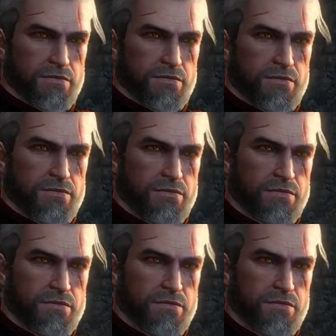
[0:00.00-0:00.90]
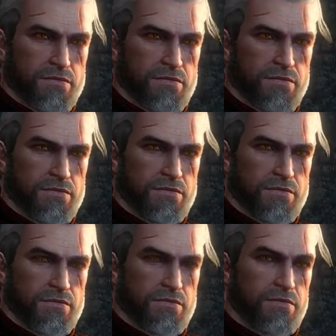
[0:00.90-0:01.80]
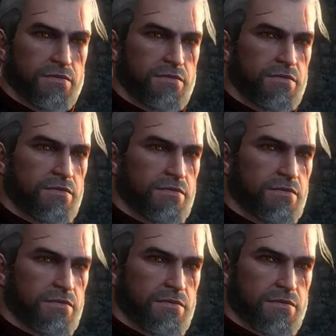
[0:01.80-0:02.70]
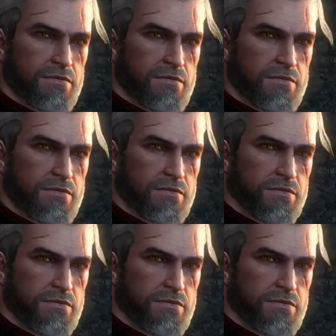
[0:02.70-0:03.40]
[no speech]